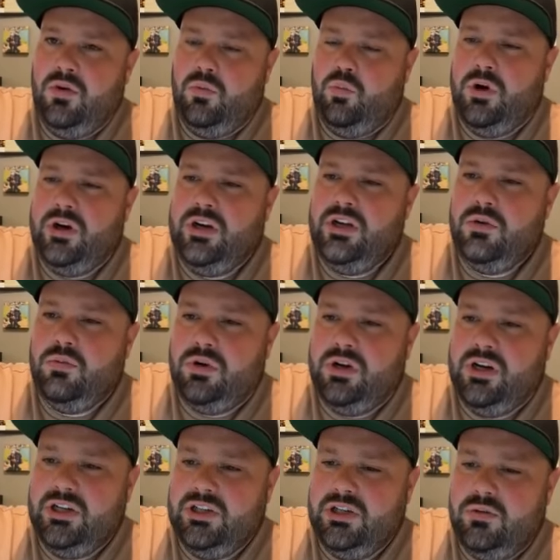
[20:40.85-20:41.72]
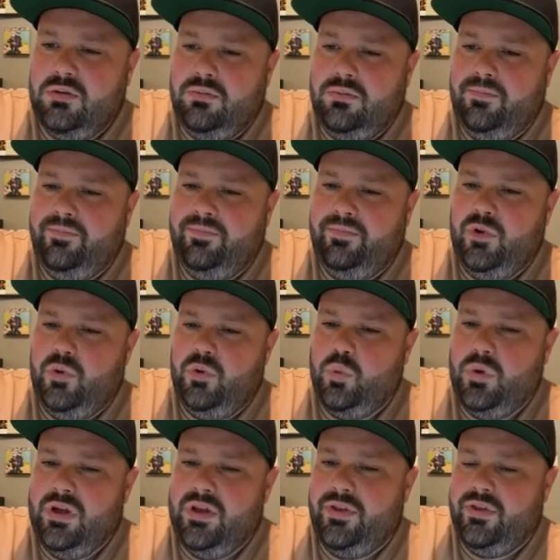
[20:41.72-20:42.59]
What do you want to do
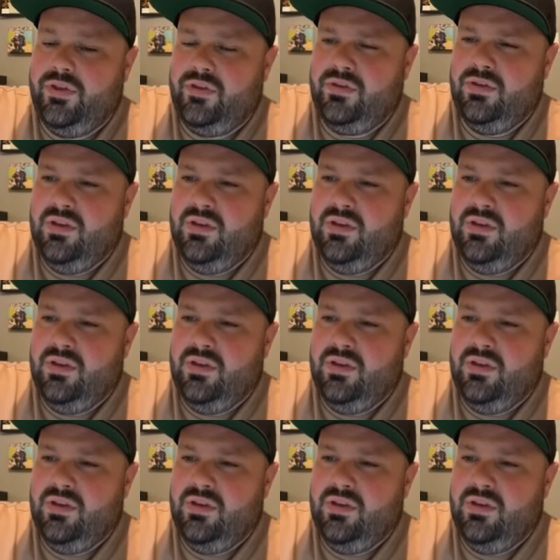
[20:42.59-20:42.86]
with